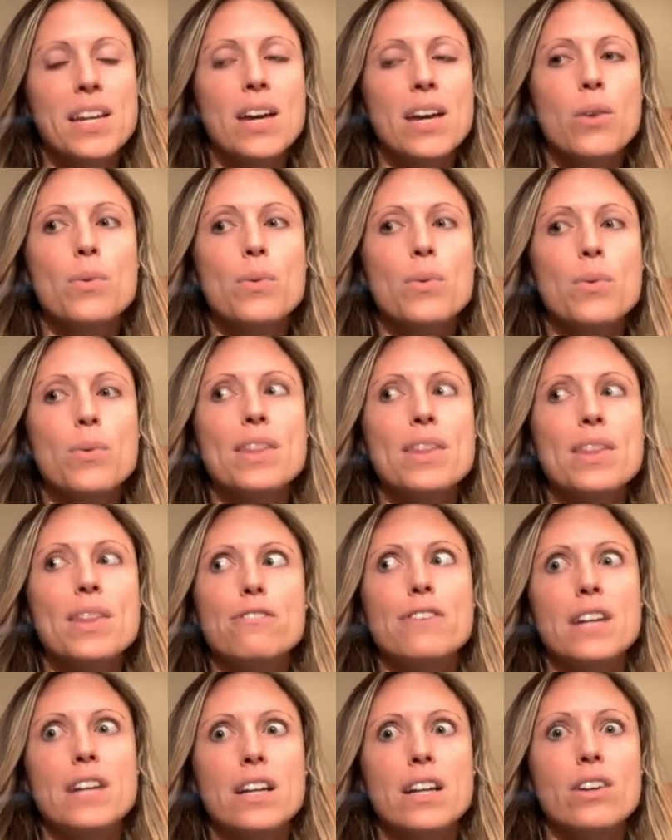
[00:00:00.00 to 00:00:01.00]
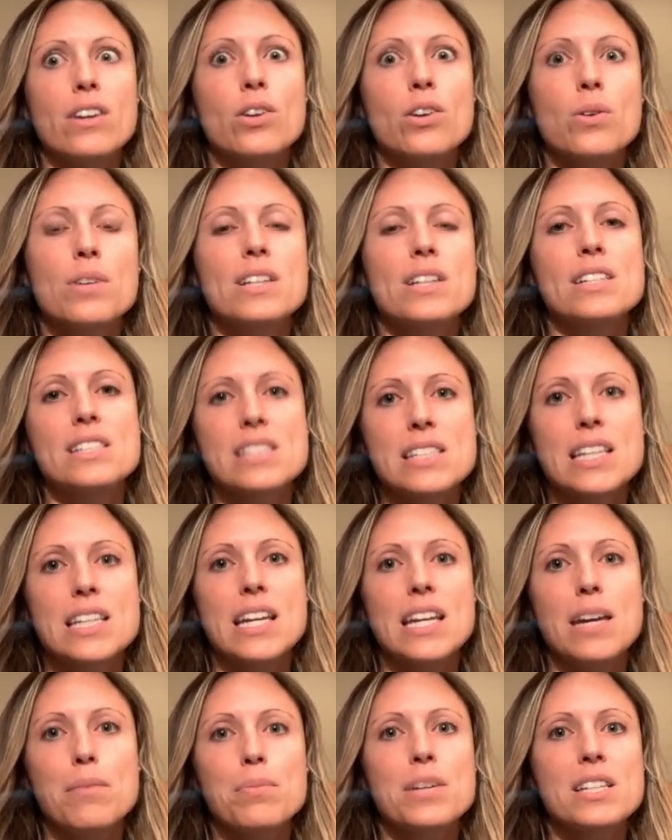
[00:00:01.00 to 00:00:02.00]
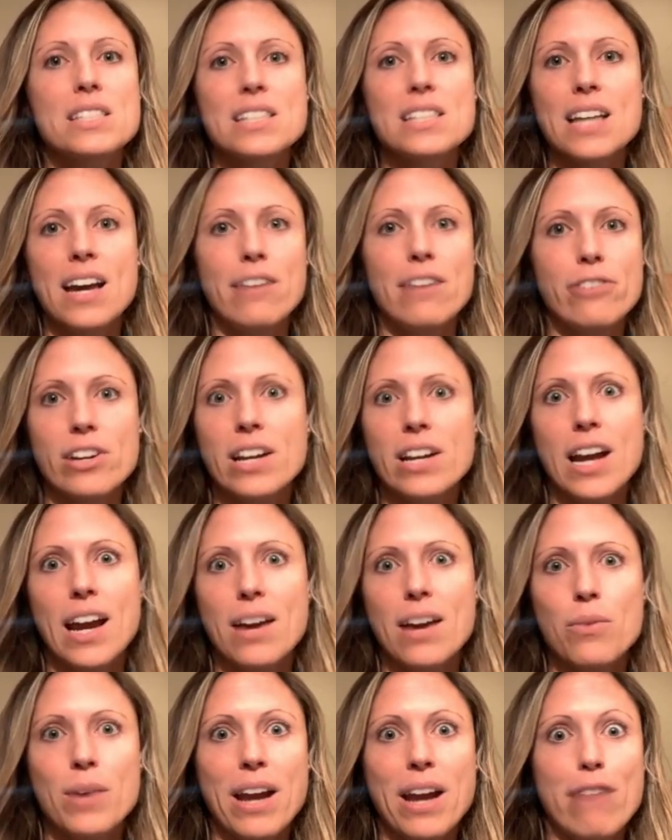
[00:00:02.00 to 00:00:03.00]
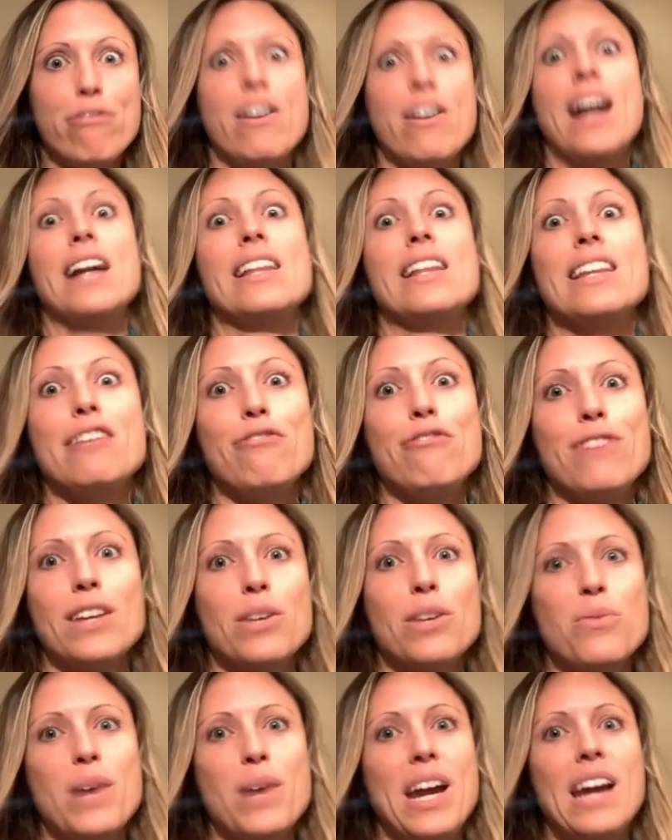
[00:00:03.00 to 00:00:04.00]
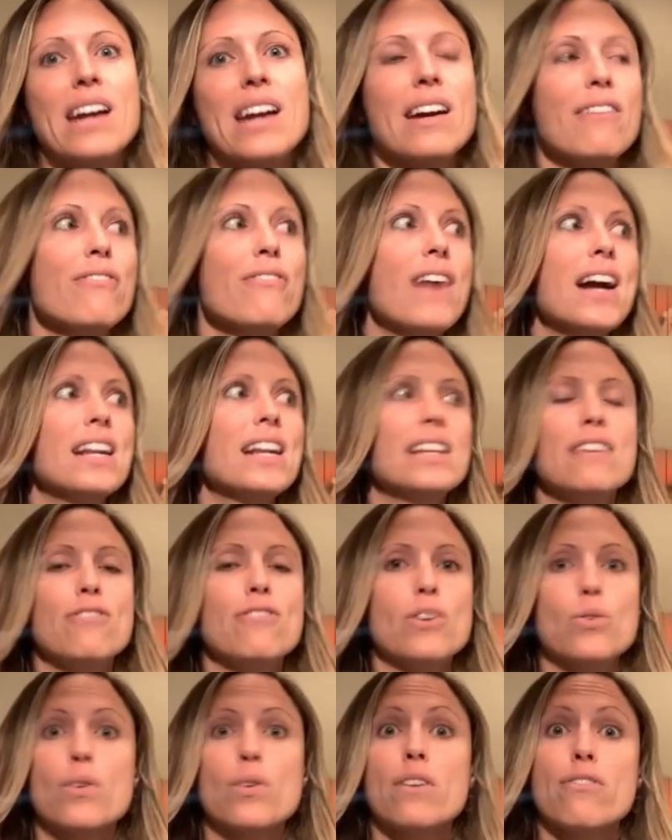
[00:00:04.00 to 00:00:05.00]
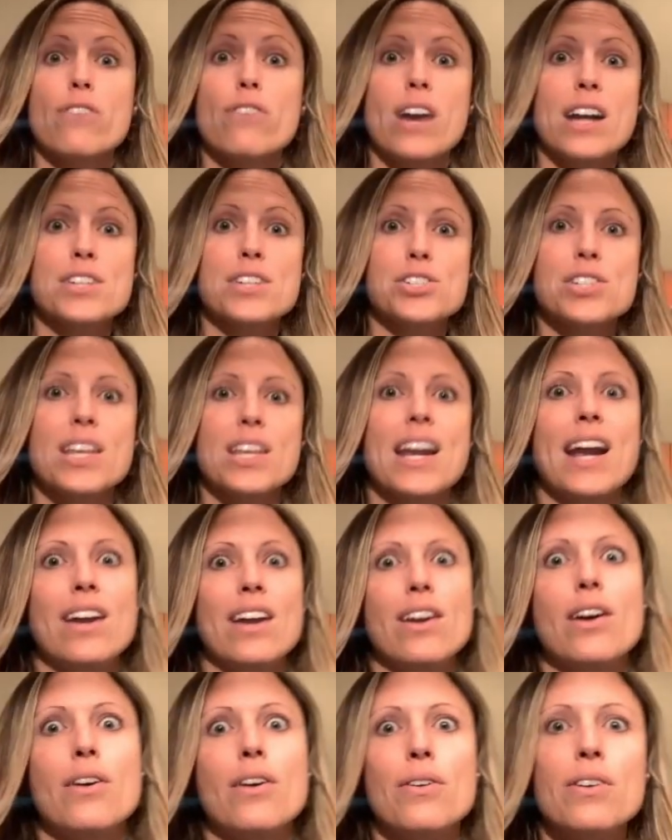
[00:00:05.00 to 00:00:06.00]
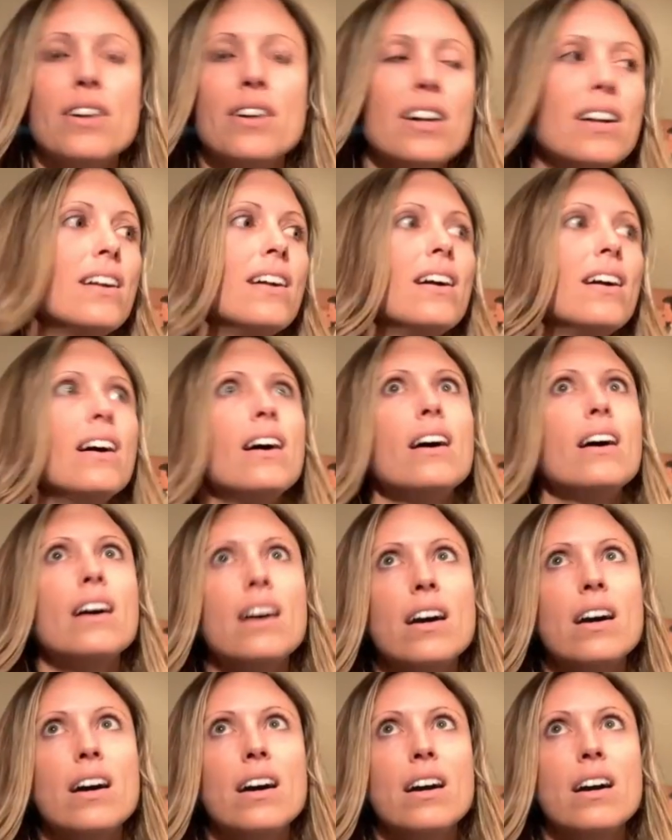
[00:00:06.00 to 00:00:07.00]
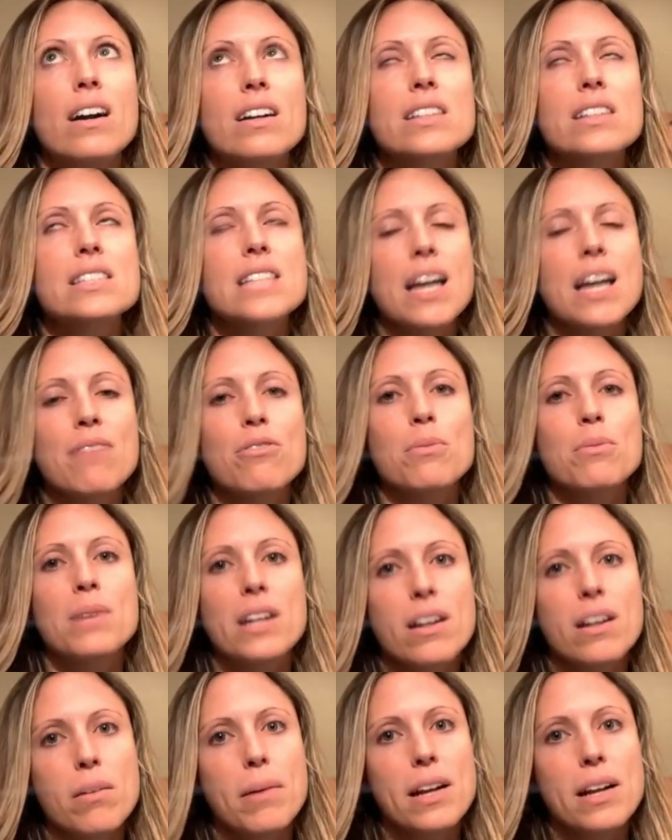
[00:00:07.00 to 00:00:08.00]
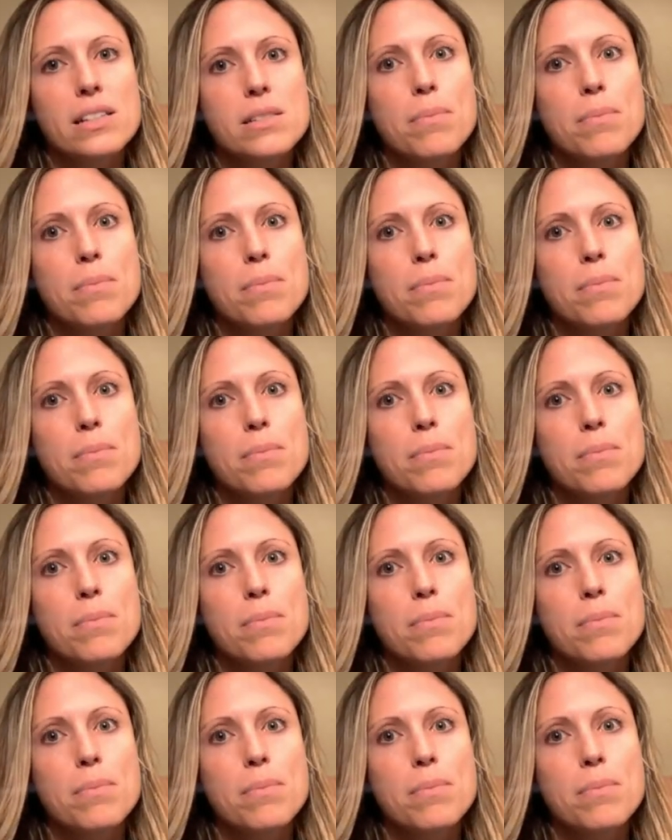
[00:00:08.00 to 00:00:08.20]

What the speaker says: without fear going to sleep, because every night when I finally feel awake, I finally feel refreshed, then I know it's time for me to go back to